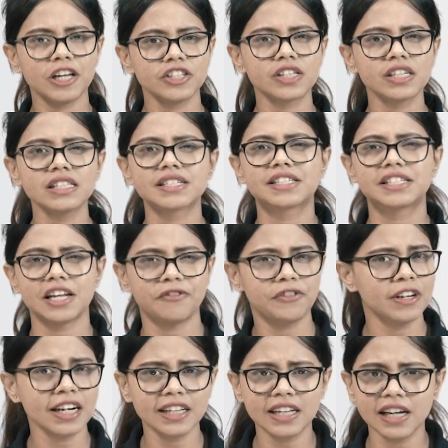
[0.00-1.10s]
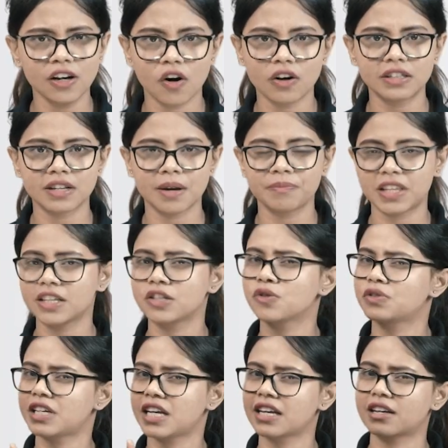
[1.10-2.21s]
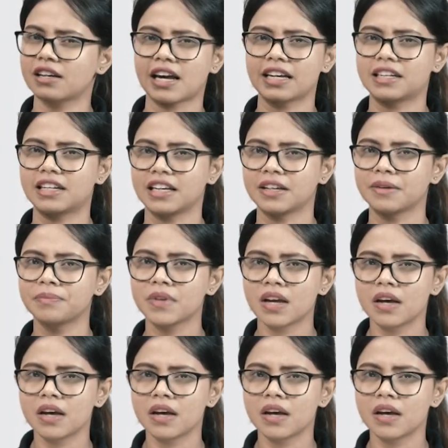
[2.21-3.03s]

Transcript: deflation is definitely not something to take lightly.